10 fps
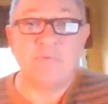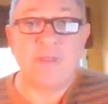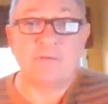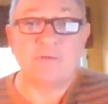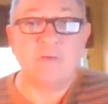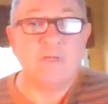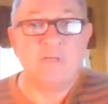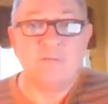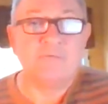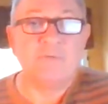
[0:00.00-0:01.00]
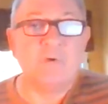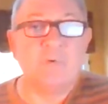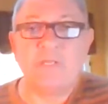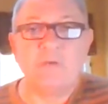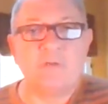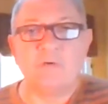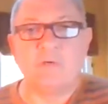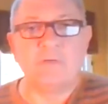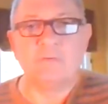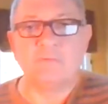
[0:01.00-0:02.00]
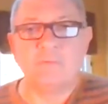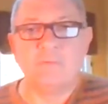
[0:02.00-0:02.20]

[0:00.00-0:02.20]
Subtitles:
factor. There's no way you could order,